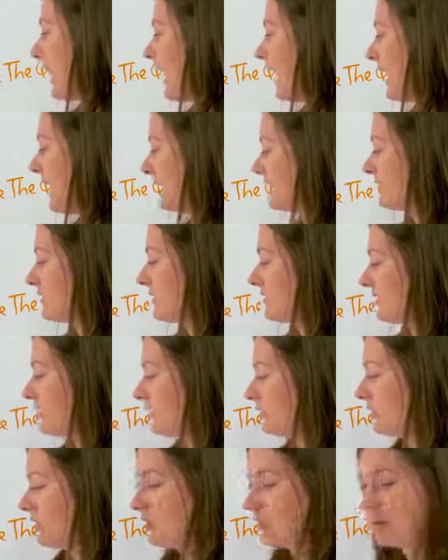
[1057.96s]
And
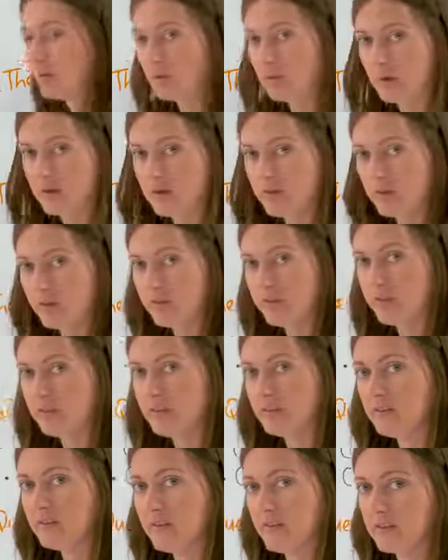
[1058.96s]
some of the questions
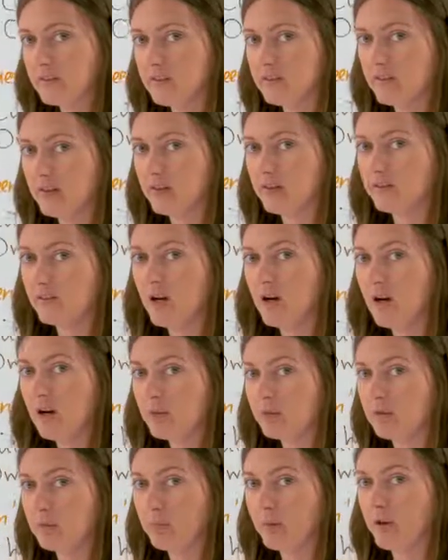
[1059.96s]
in the census
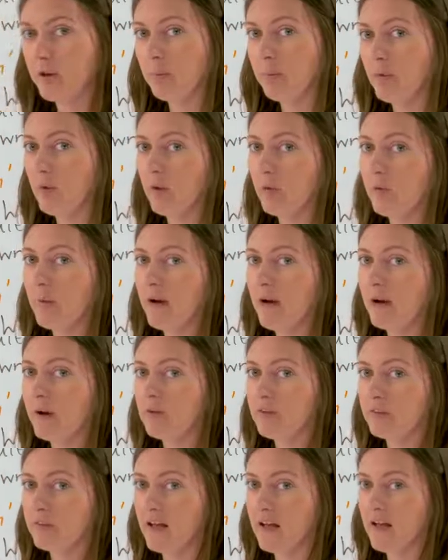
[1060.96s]
ask people
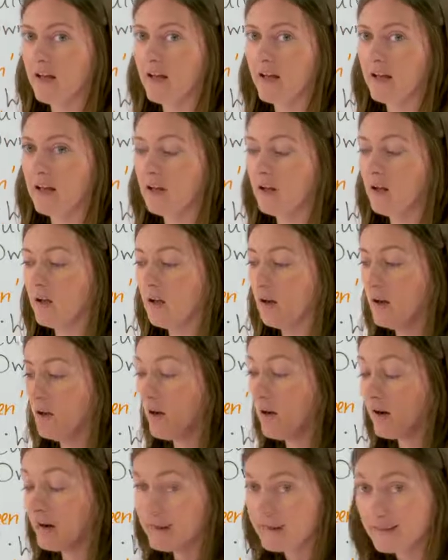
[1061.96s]
about their
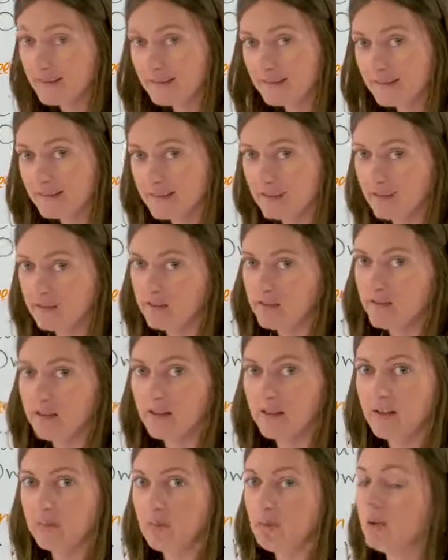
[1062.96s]
identity. So
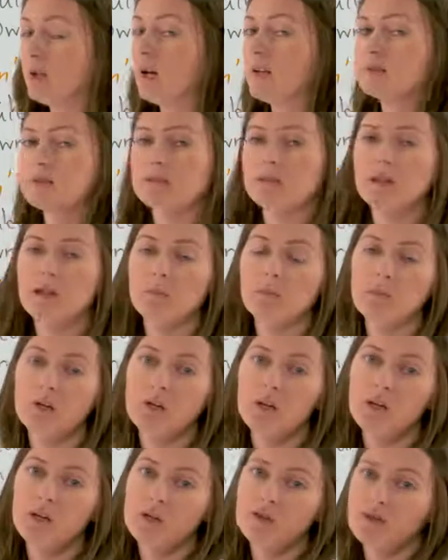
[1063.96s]
they will ask them,
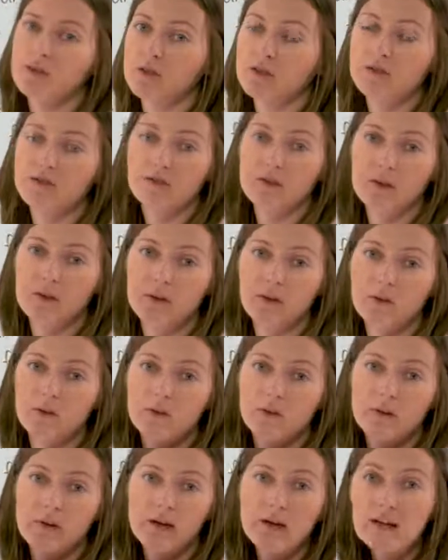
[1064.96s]
do you
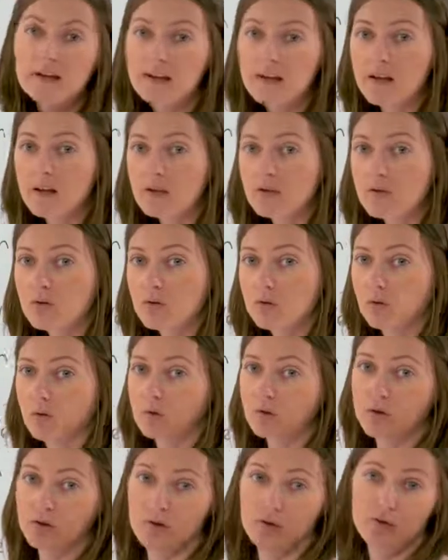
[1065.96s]
feel English
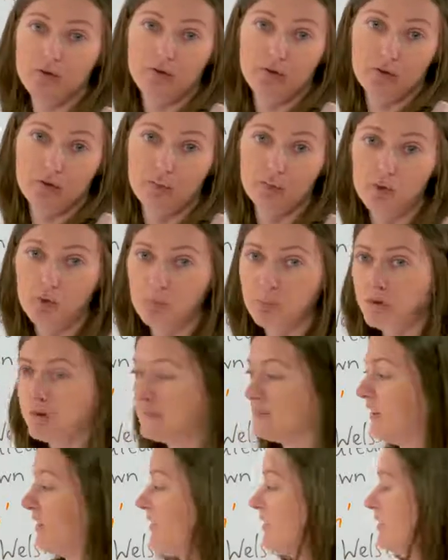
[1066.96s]
or do you feel more
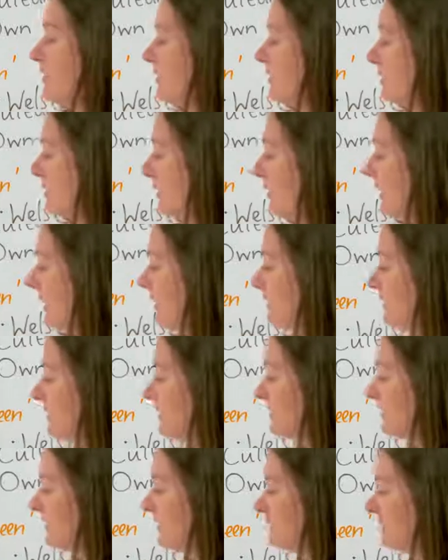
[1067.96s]
British? So here
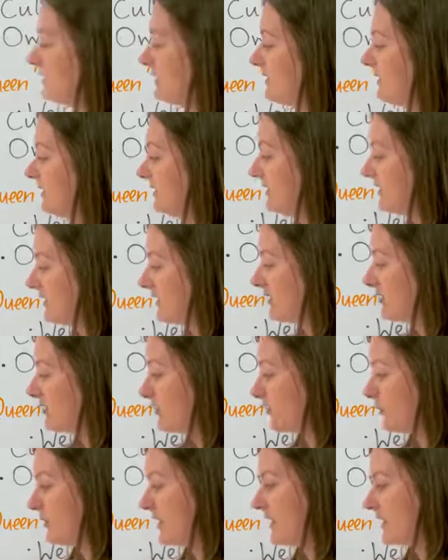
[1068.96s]
are the statistics
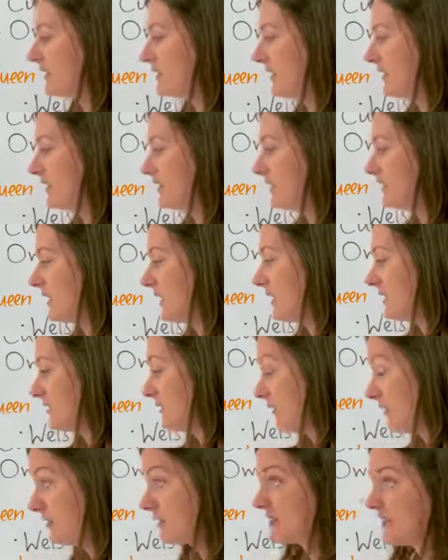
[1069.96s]
from that census.